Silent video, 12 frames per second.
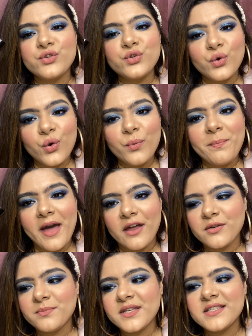no
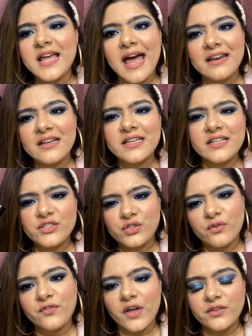parabens and a
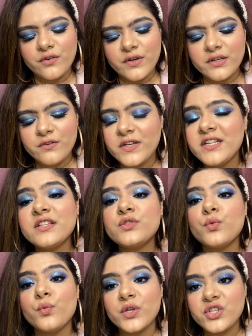list of other
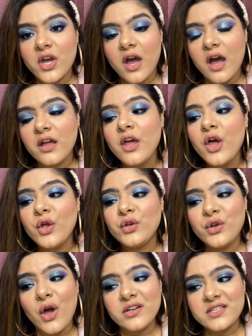ingredients which are
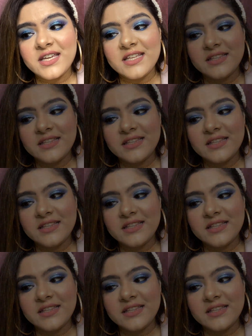not in